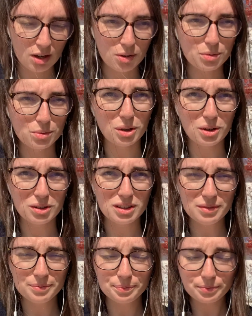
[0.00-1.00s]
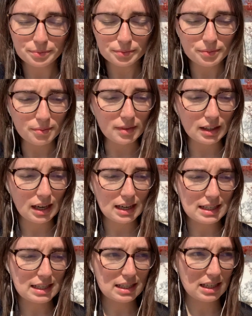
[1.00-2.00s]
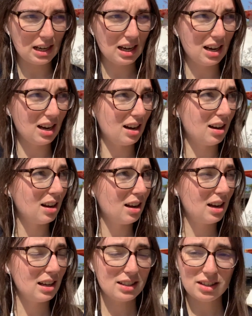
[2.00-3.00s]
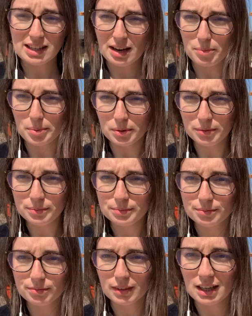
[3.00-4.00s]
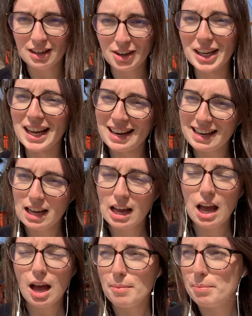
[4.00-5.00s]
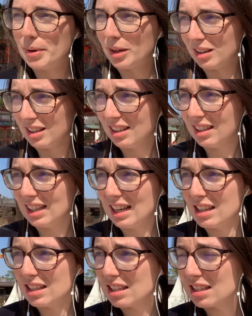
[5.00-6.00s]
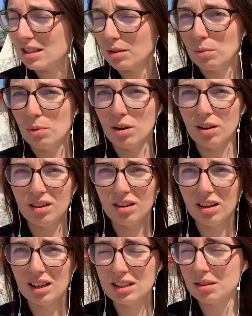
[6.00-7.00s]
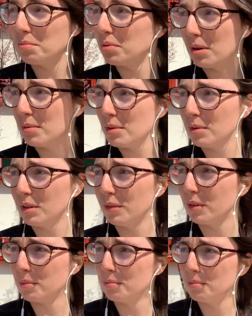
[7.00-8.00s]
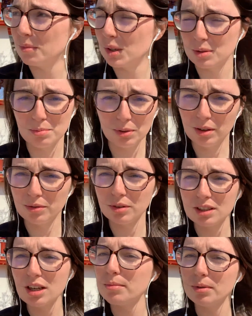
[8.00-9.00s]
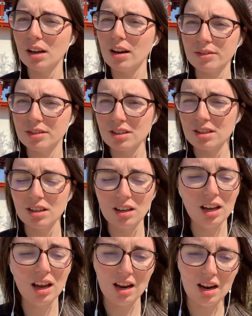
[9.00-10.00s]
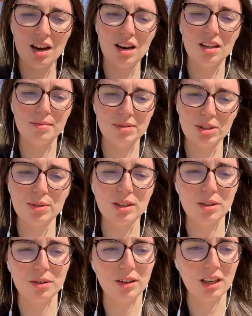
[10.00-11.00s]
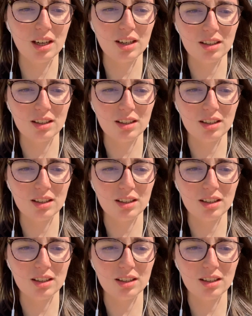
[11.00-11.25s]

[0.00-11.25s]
road is it's a temple again, but it's probably one of the most beautiful temples I've ever seen. And between Korea